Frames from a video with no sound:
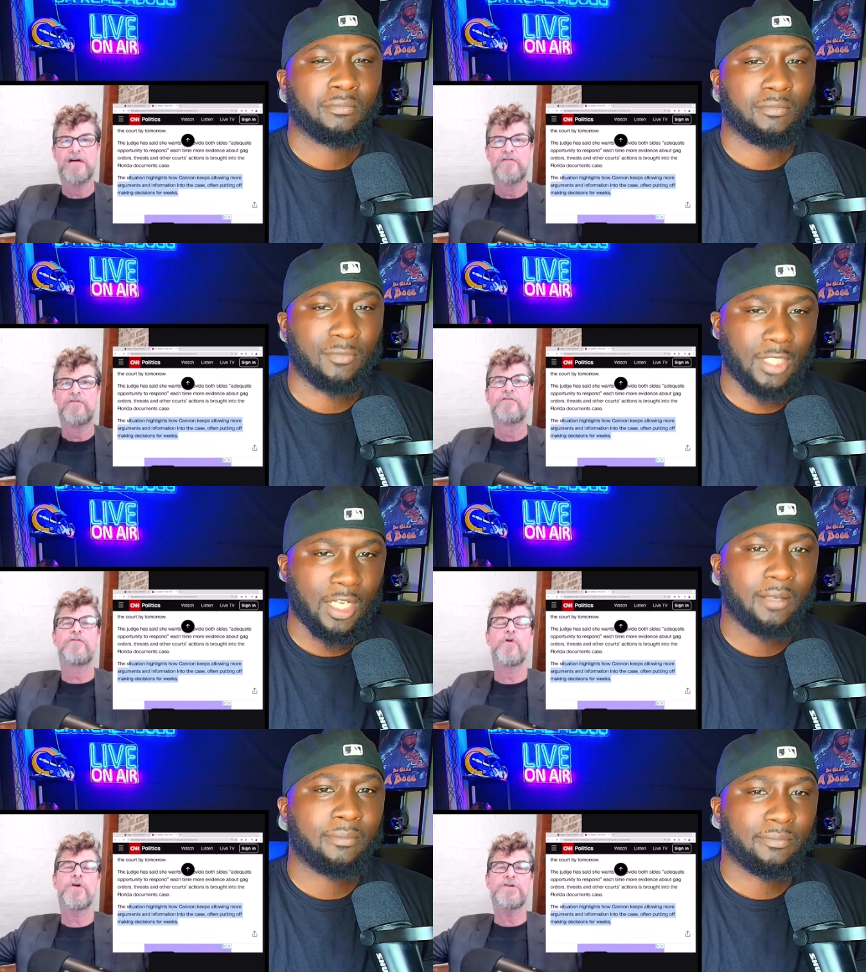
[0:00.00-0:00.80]
Speaker 1: Yep.
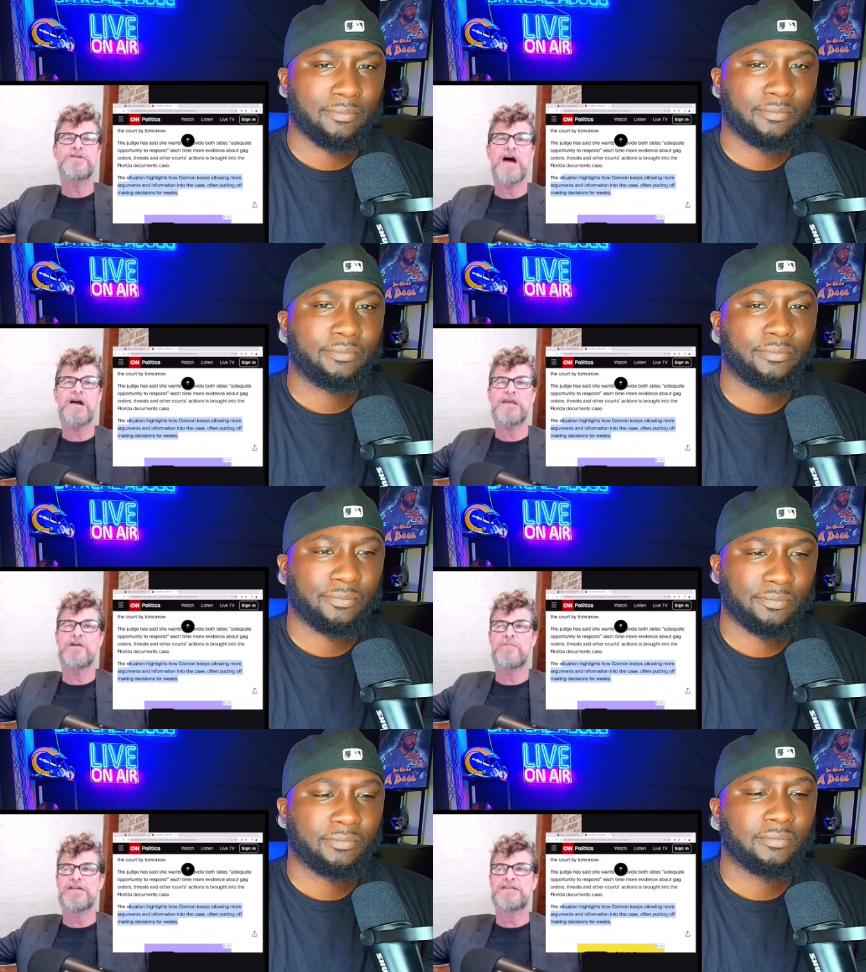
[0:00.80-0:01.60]
For
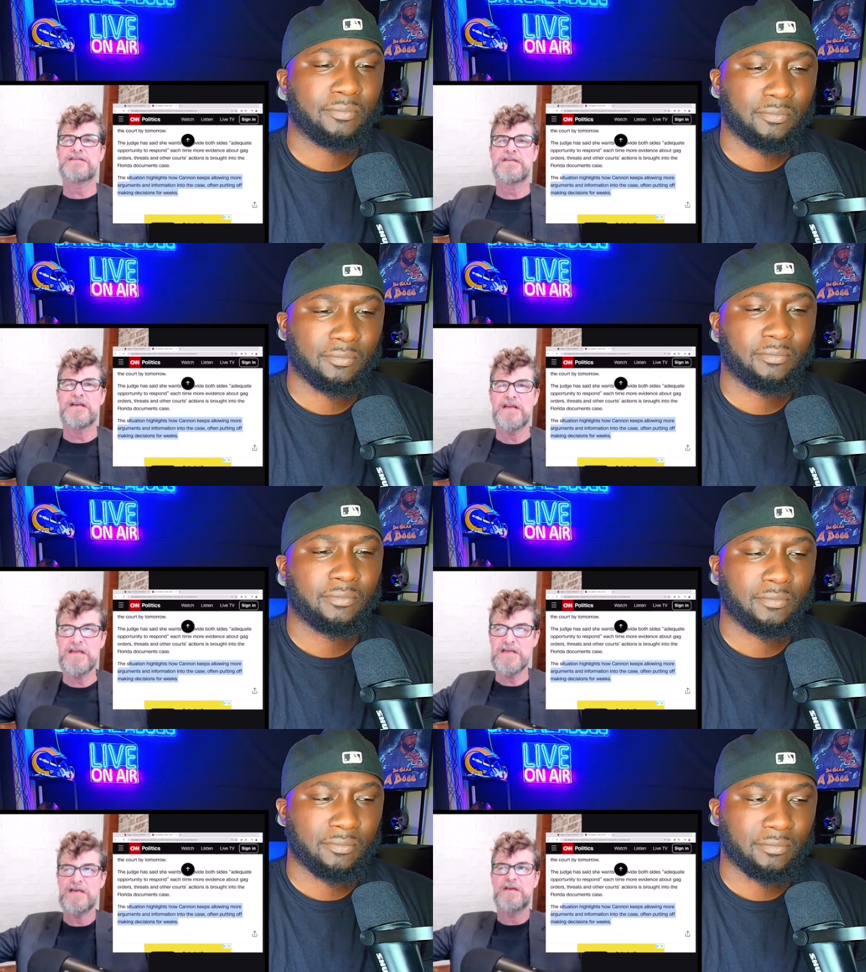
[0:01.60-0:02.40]
documents
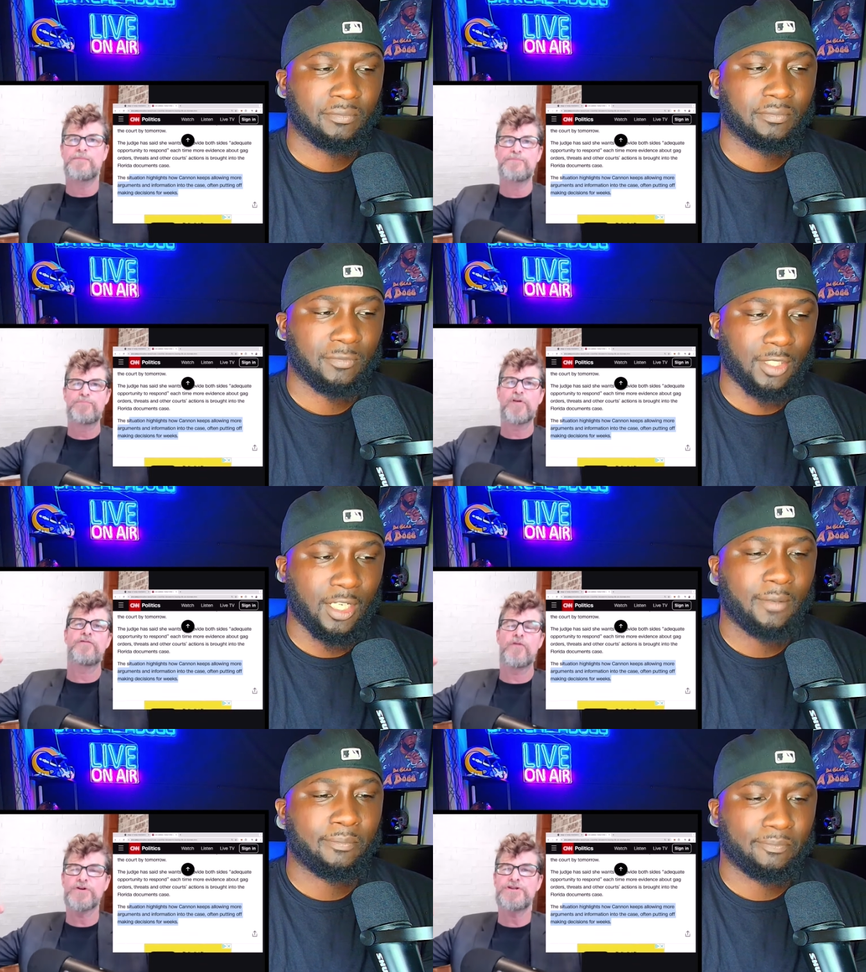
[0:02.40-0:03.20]
in
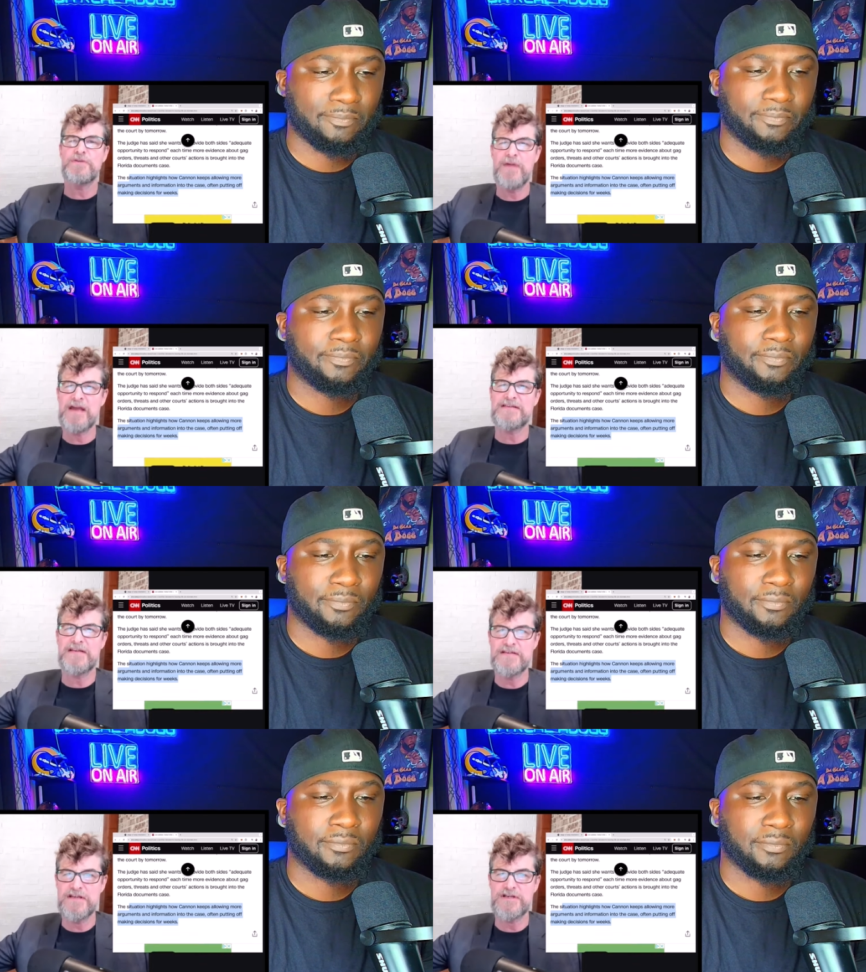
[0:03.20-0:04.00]
before yep. she makes a
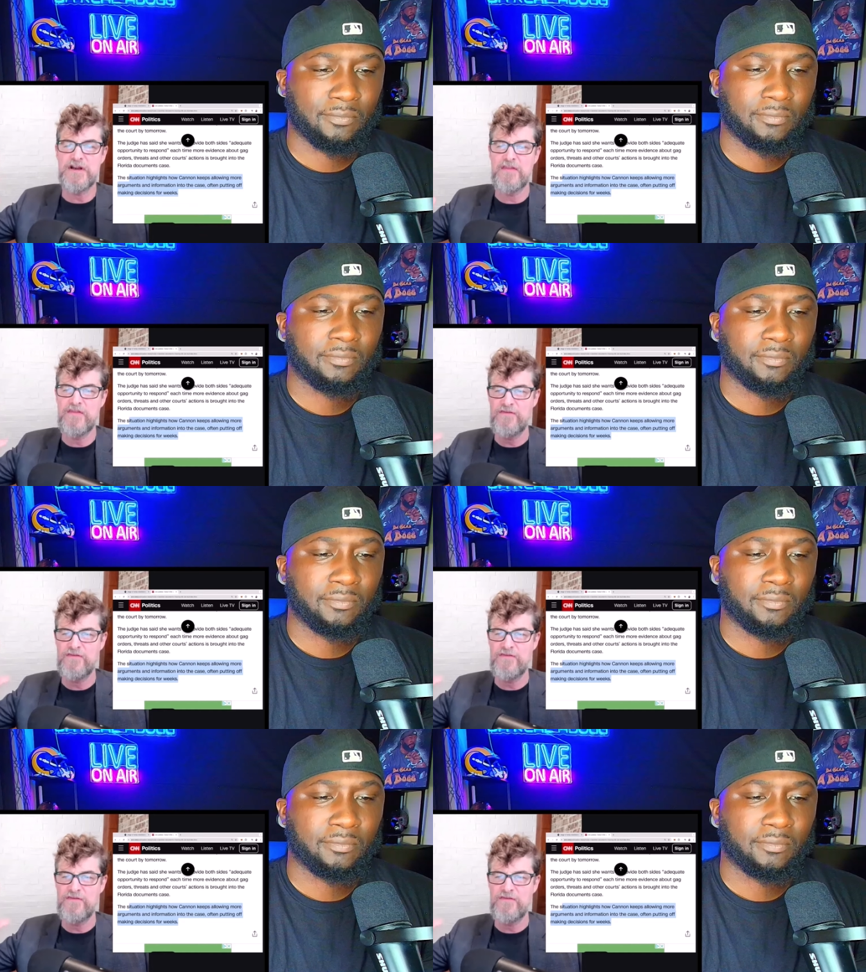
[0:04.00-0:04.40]
decision.